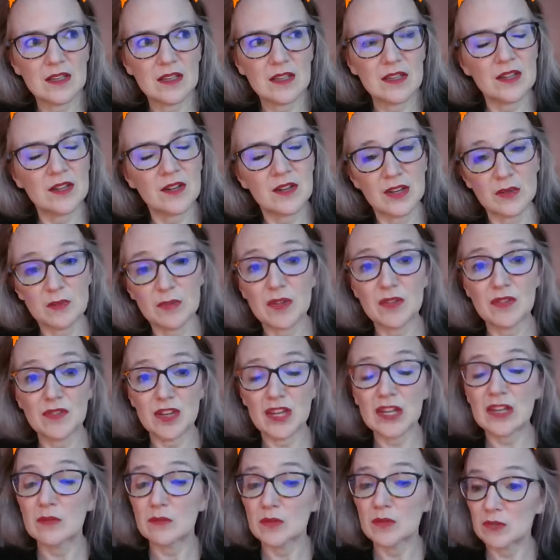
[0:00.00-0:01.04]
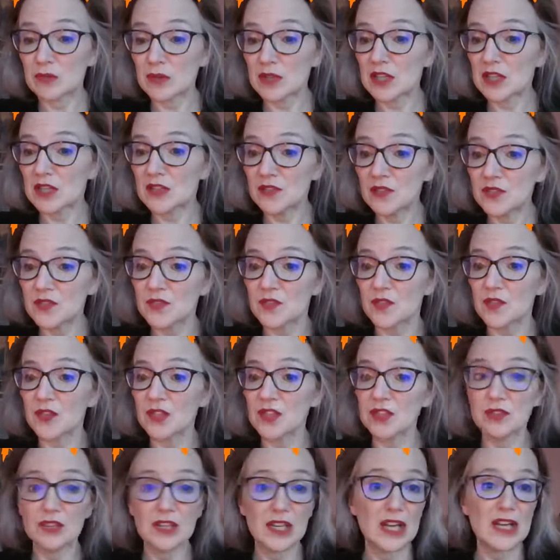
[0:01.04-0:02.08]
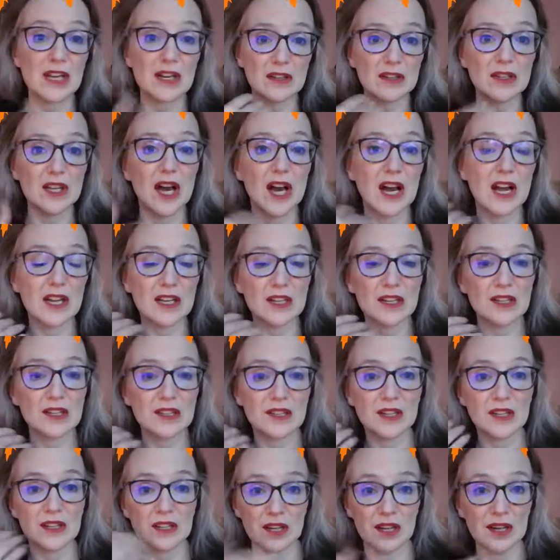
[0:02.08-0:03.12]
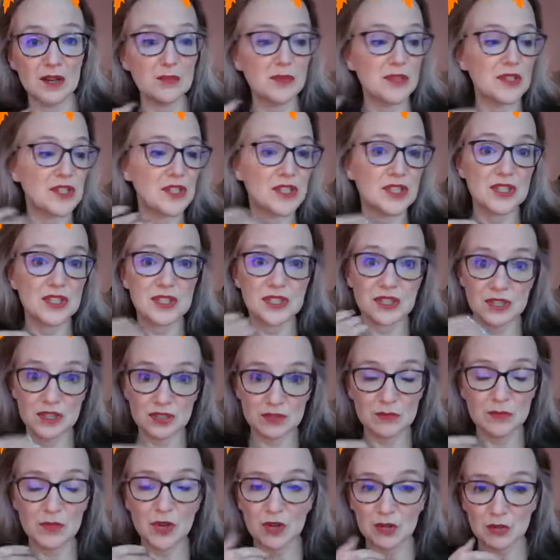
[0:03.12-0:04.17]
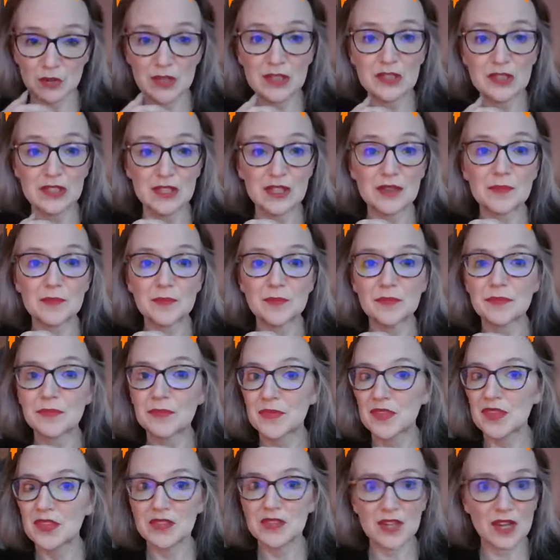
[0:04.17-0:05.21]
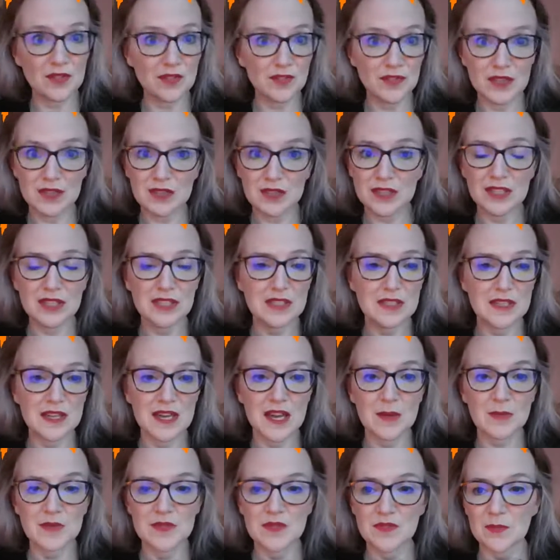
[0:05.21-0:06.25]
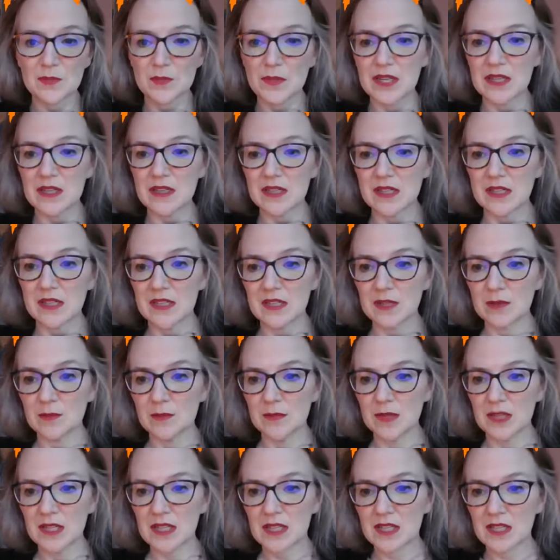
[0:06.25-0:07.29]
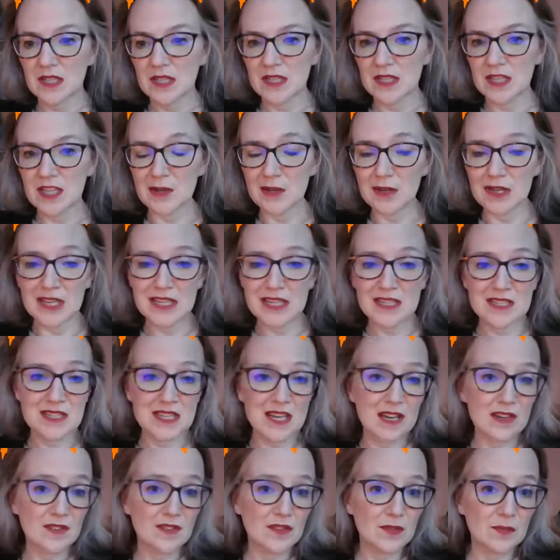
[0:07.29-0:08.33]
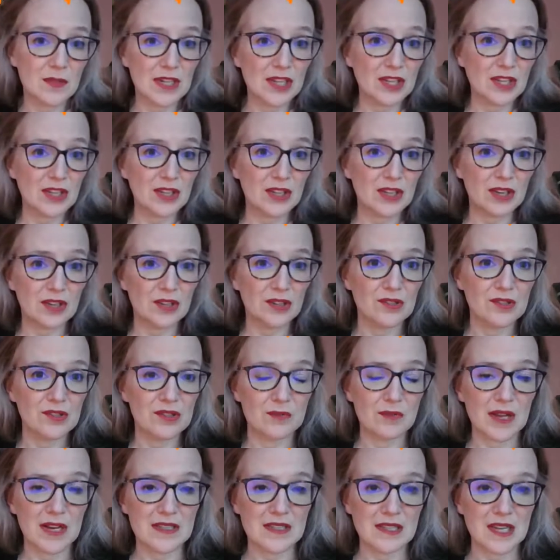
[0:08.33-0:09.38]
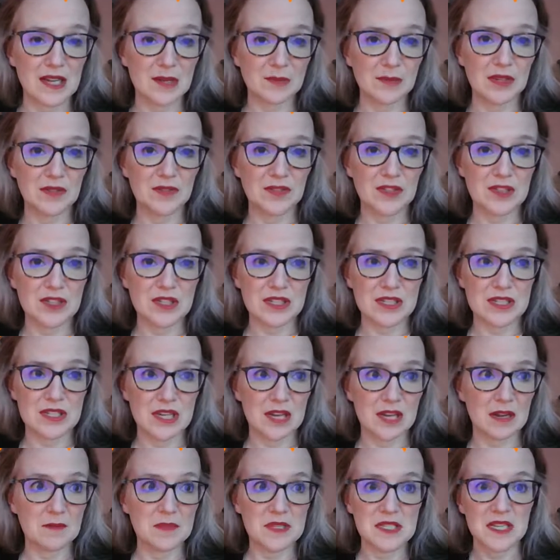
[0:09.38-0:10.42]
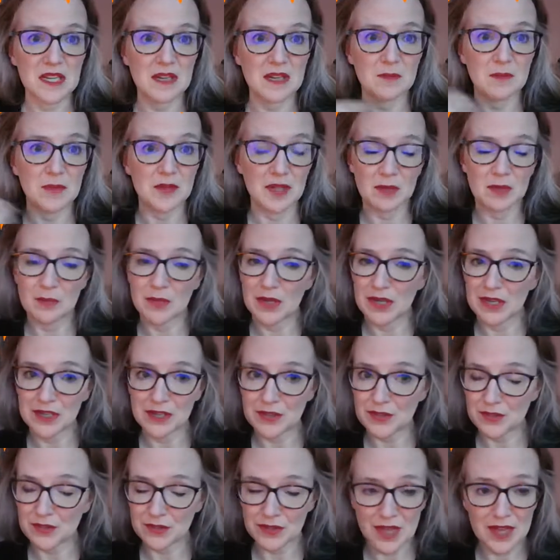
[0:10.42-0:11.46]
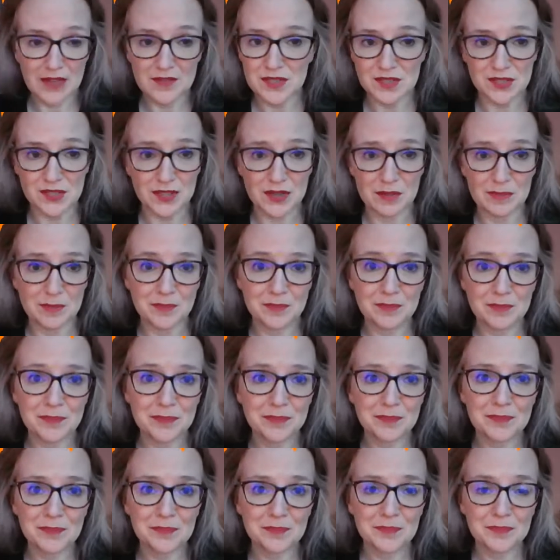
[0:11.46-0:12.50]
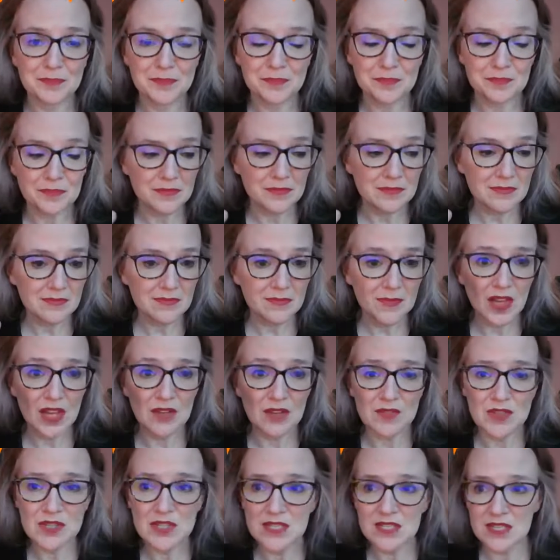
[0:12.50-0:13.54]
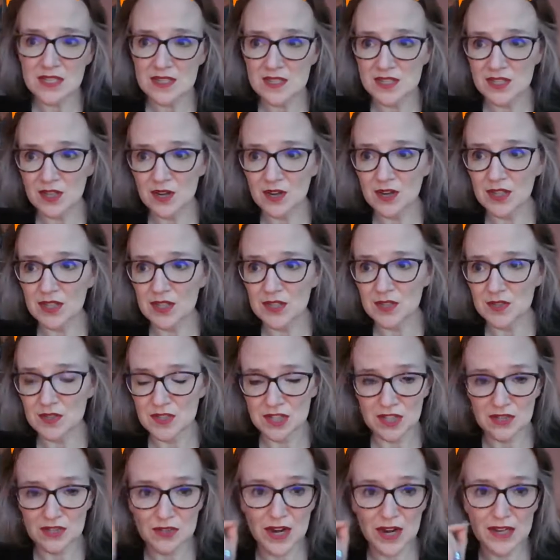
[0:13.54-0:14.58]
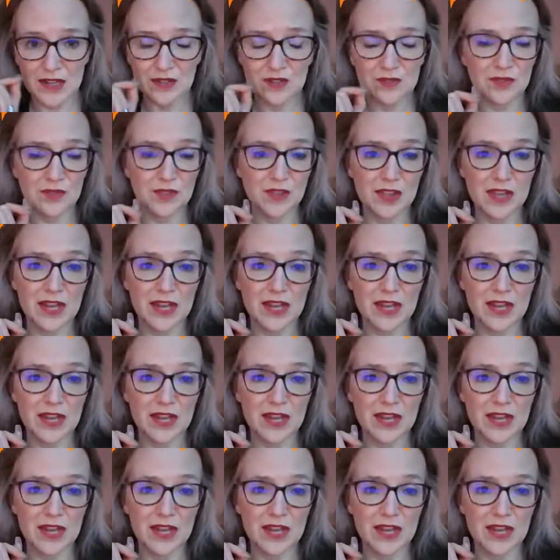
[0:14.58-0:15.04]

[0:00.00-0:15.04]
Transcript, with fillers: you know, can be it can be really useful, and you get a lot accomplished more quickly. Definitely happens for me. Um, I mean, it saves me a huge amount of time, even just time stamping my other live stream. Ever since I started using Dragon for